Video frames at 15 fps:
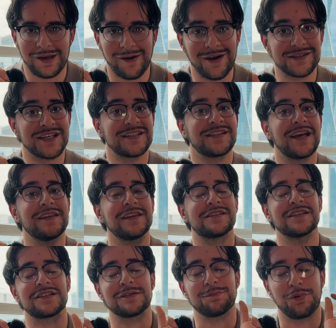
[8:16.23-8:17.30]
Now, as I say this,
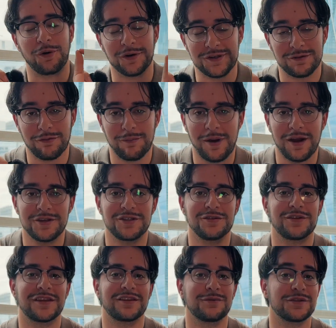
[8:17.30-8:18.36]
it's important to remind you
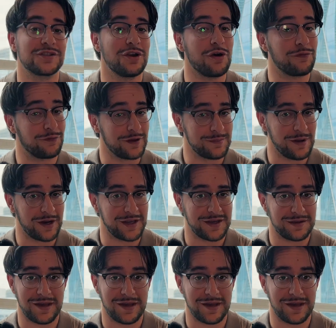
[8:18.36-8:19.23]
that there is no free money.